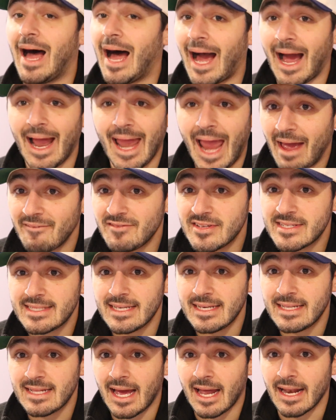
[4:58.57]
I haven't
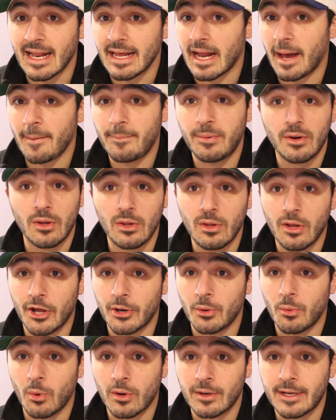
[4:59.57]
seen that, and I put a
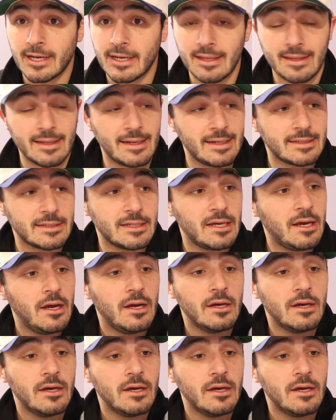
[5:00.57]
lot of work into these.